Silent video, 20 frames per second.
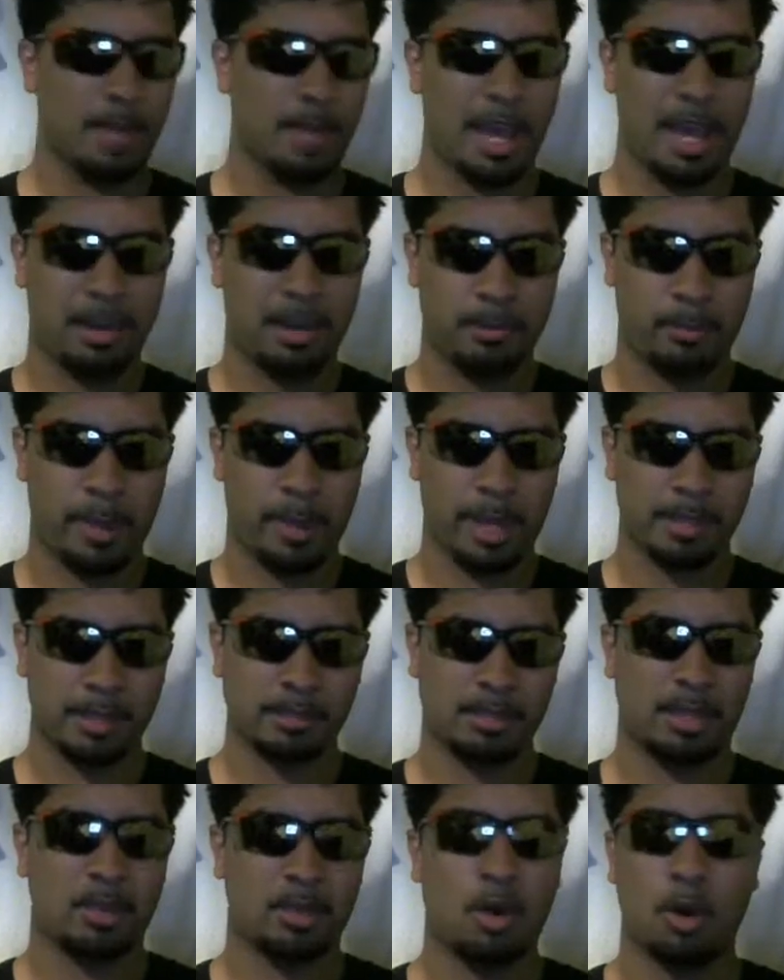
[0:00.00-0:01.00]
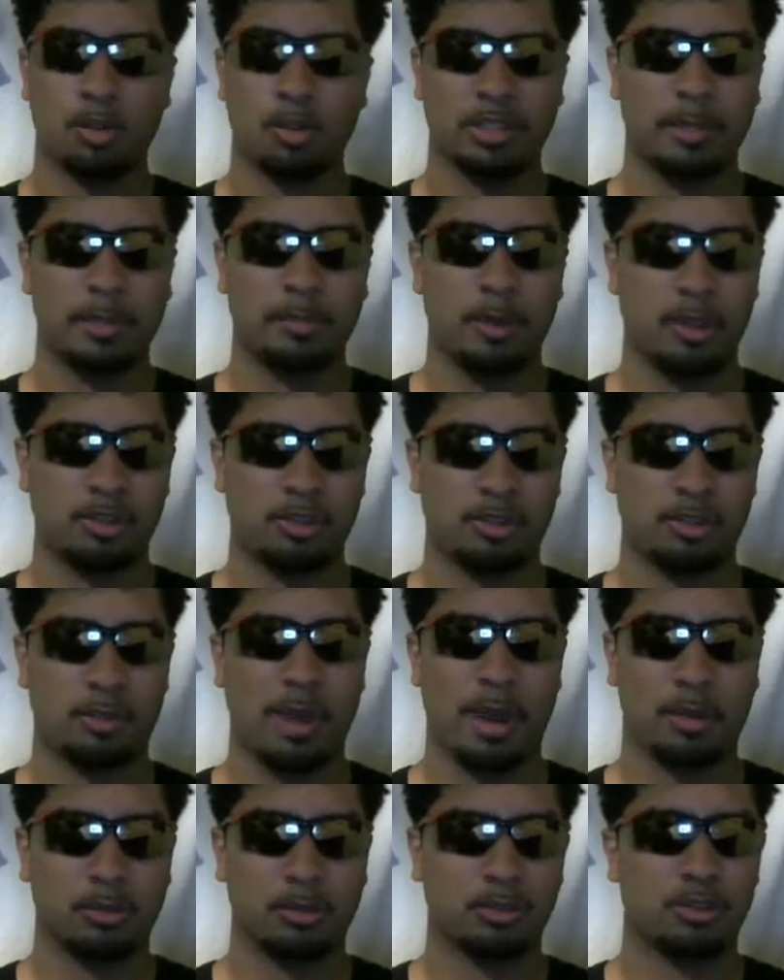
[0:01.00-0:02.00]
At best, it only brought you
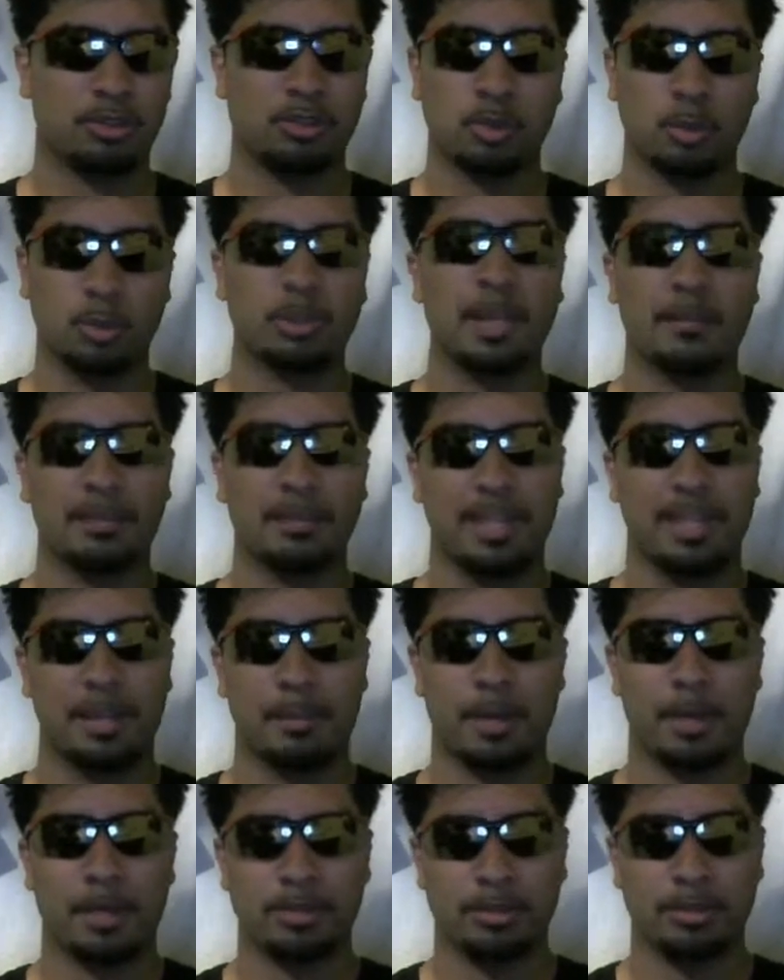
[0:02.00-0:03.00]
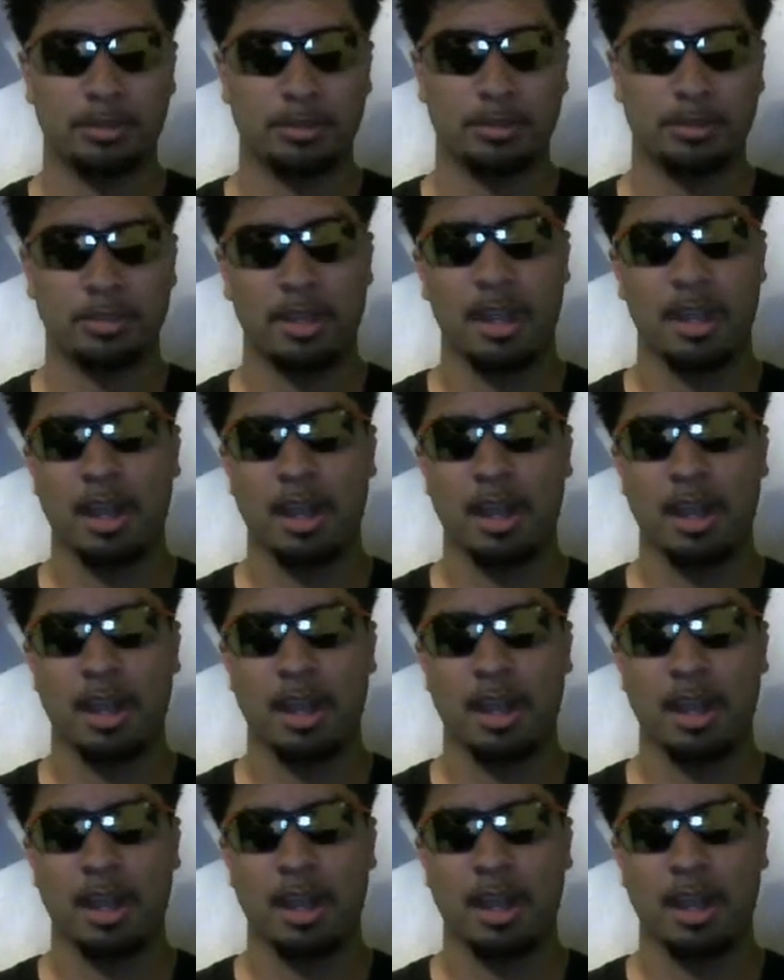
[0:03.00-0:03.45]
out 2 level 8 monsters.